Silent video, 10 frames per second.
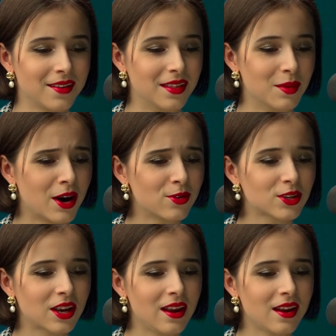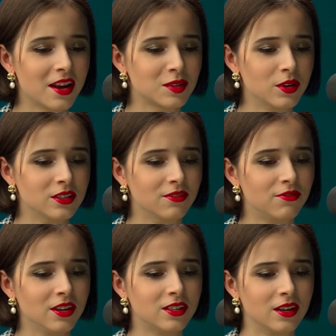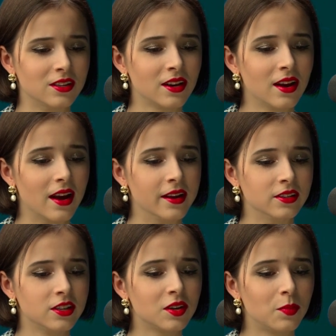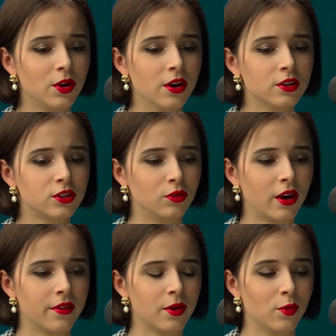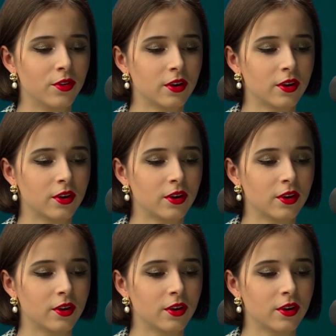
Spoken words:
The Mouse King has been defeated and disappears together with